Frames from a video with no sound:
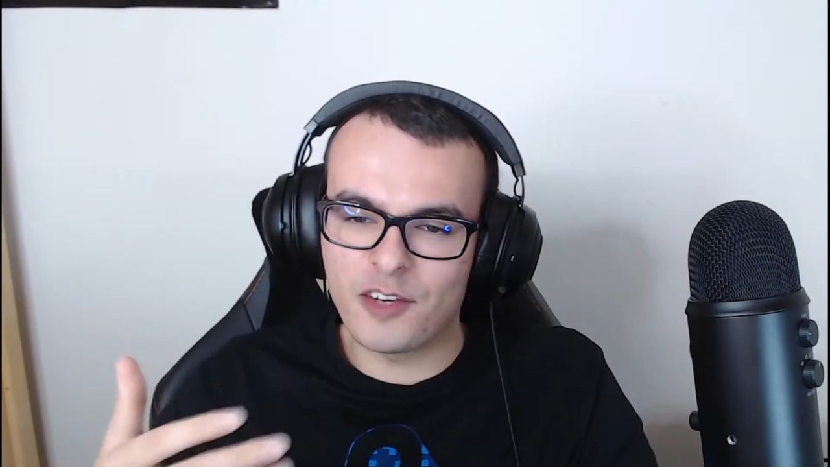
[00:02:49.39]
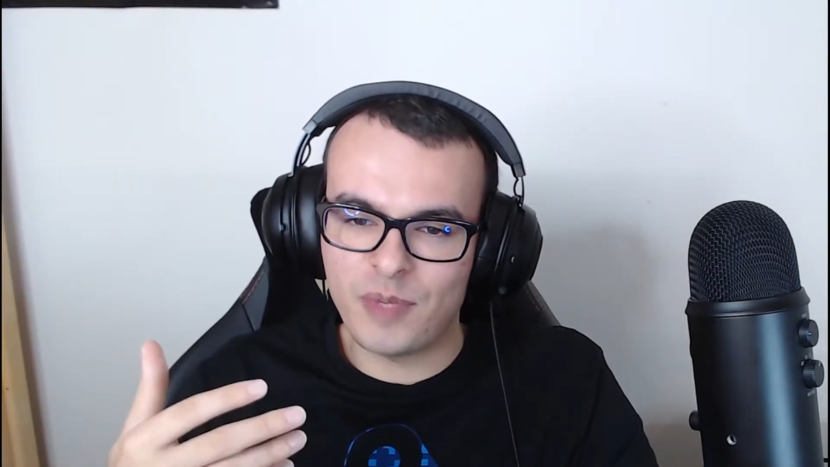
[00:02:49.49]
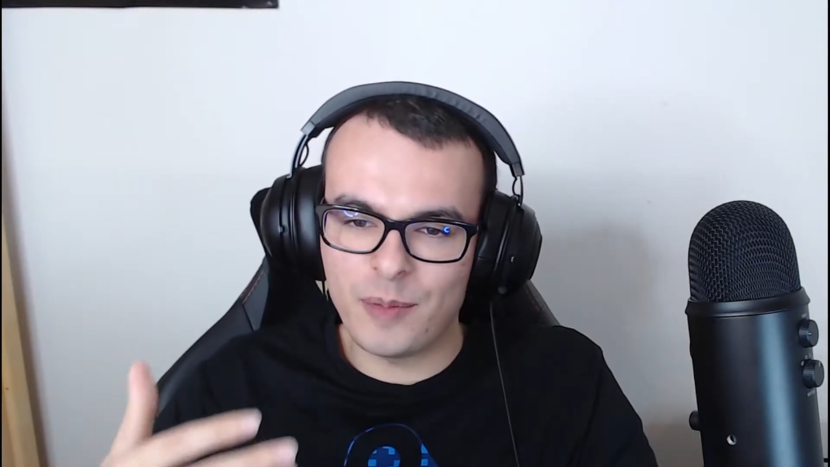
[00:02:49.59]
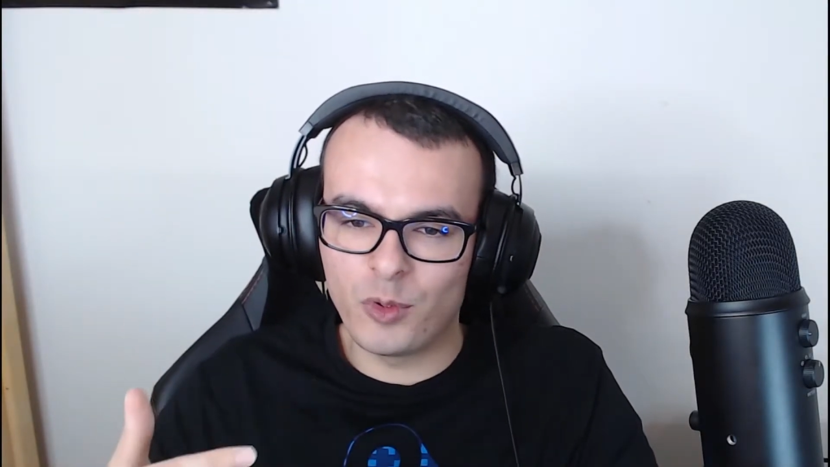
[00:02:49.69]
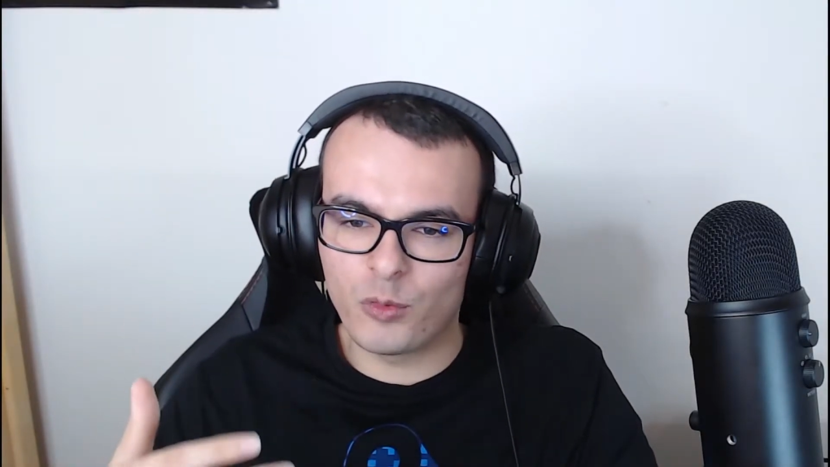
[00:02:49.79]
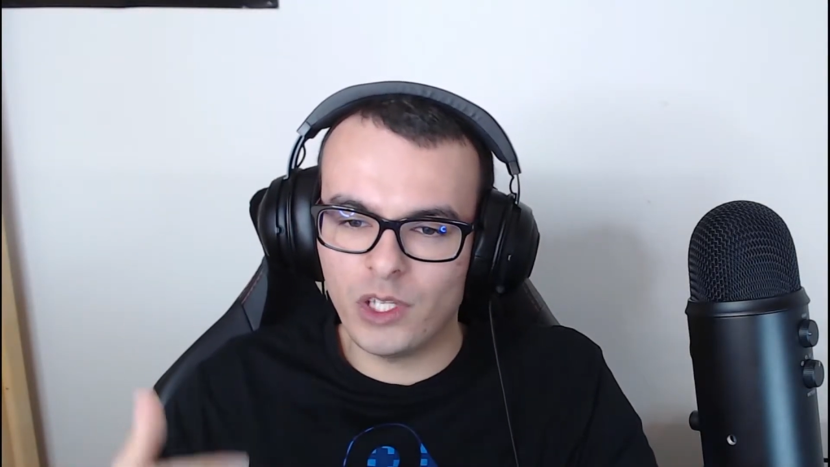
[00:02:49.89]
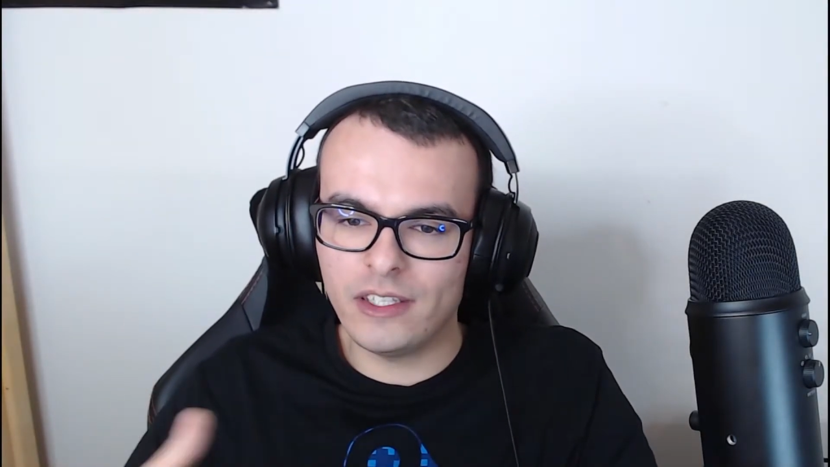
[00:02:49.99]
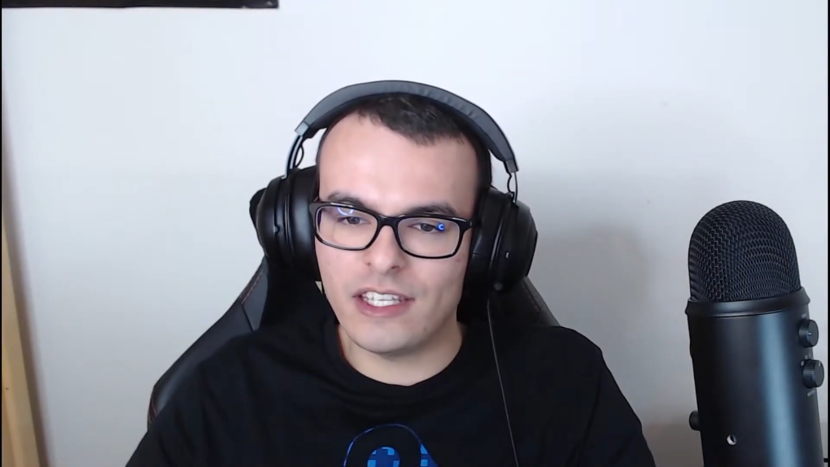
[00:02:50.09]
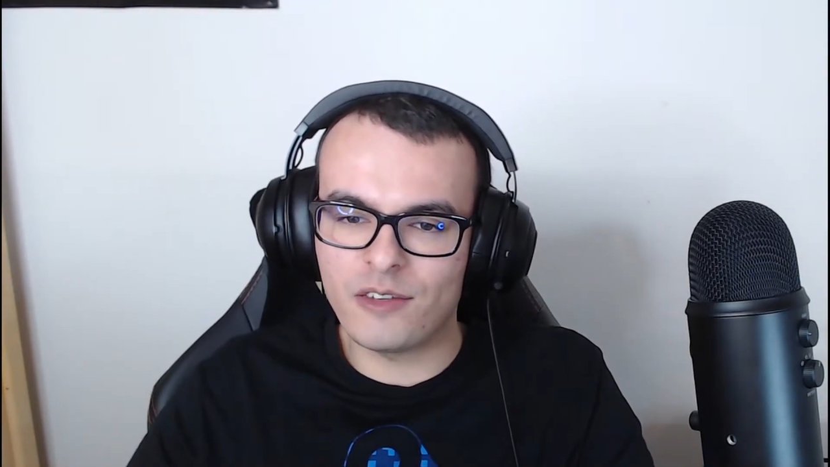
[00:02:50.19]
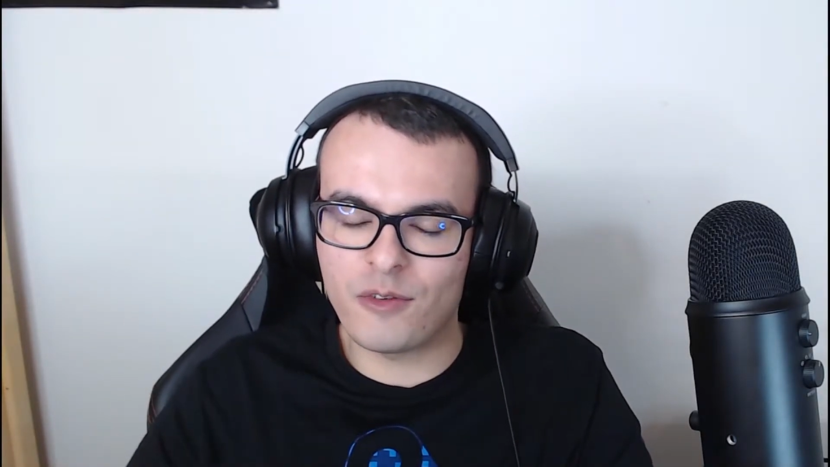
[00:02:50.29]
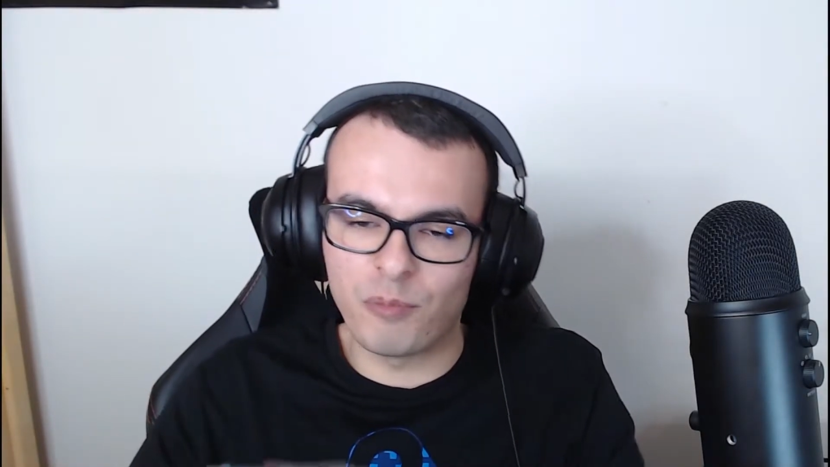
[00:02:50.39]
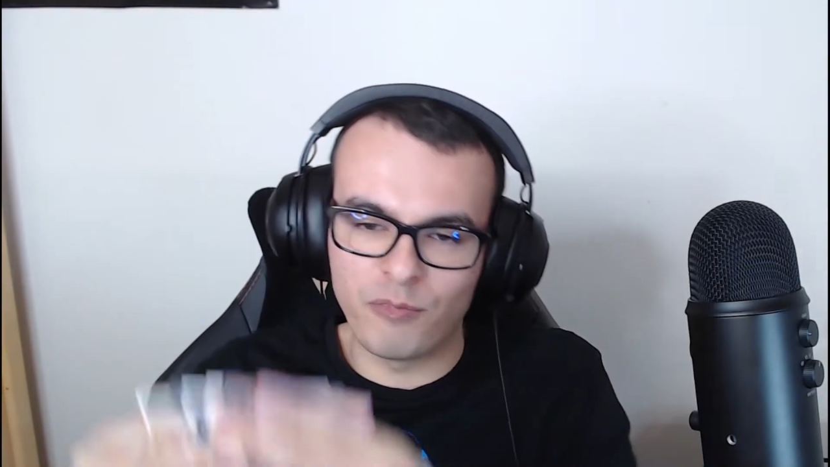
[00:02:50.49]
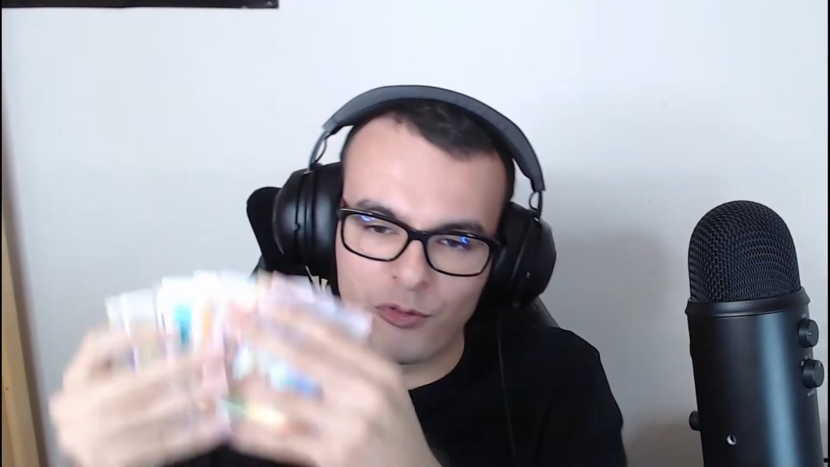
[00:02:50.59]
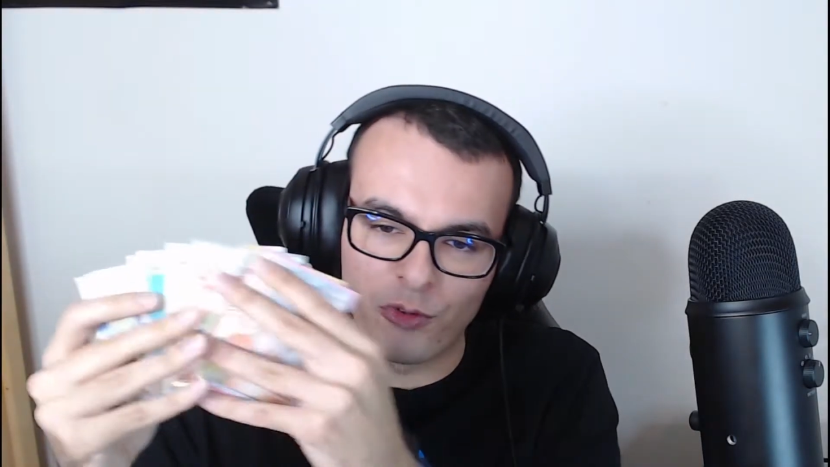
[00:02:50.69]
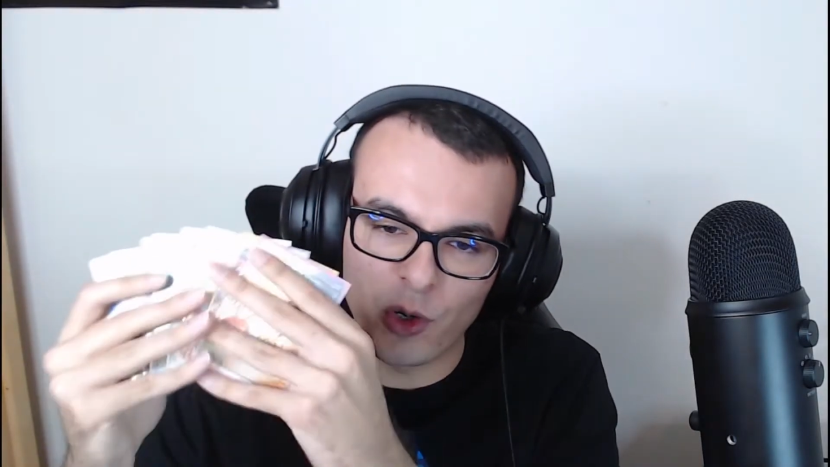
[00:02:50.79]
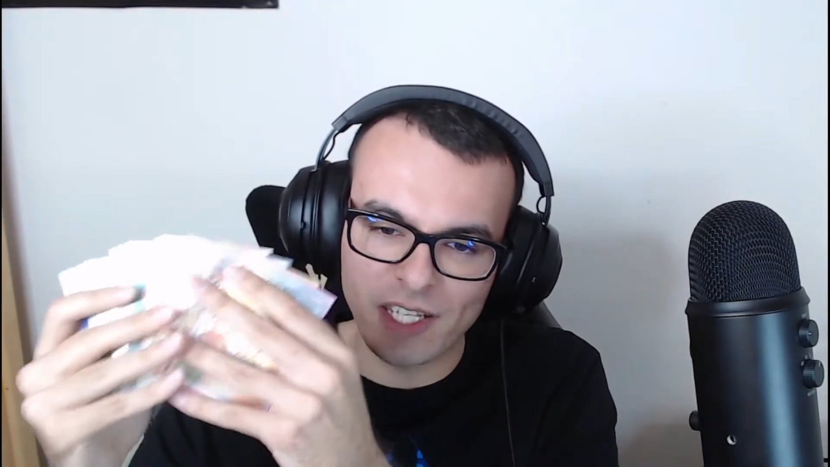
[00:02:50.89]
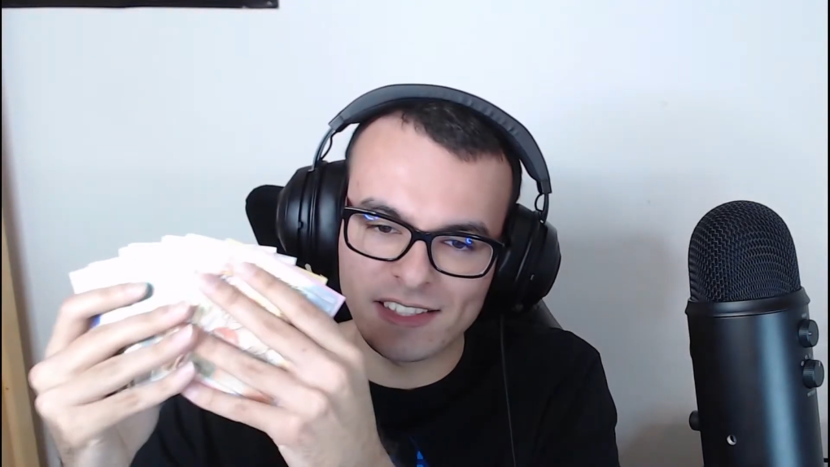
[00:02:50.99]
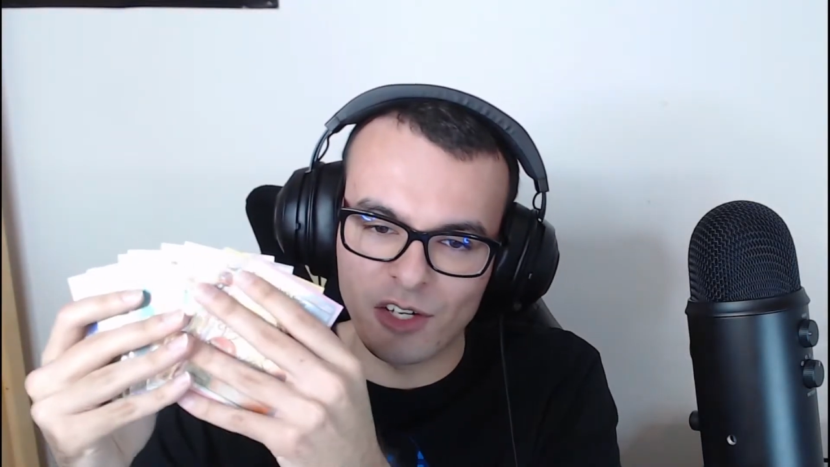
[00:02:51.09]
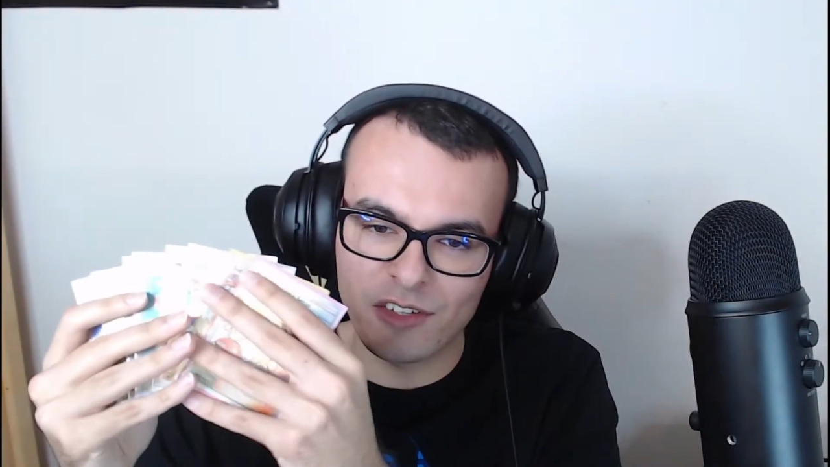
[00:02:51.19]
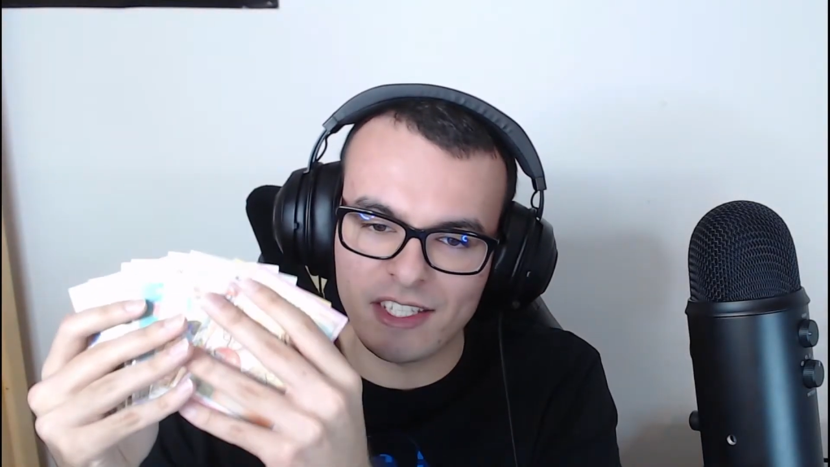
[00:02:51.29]
of people really
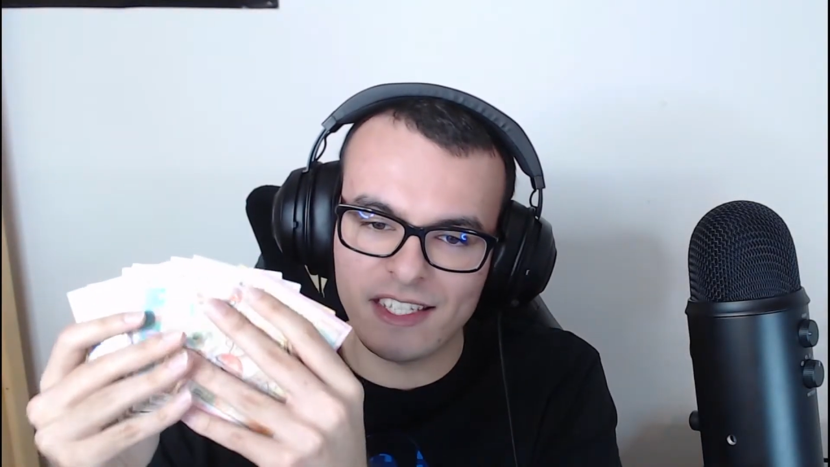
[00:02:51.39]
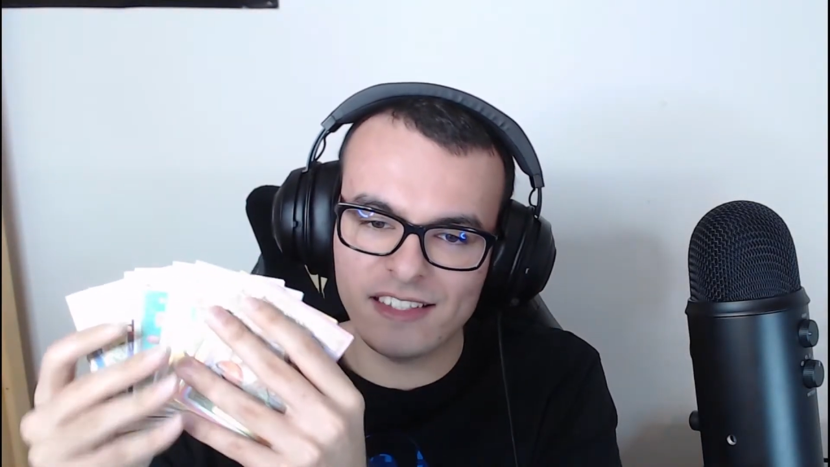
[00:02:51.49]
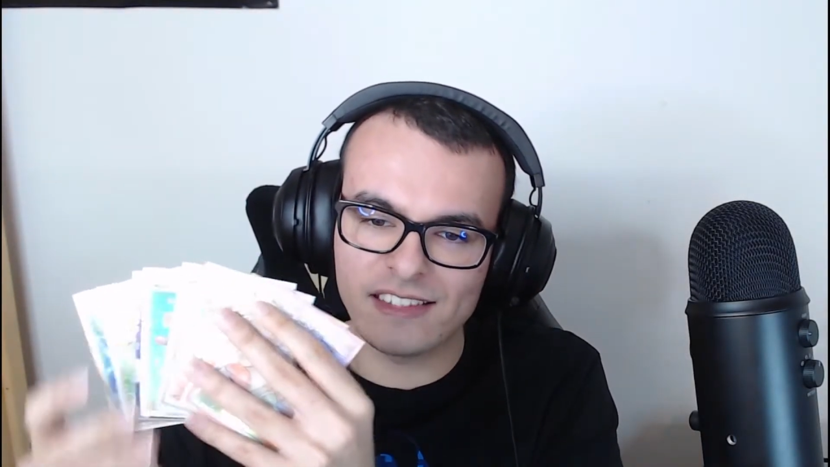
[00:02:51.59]
focused on these.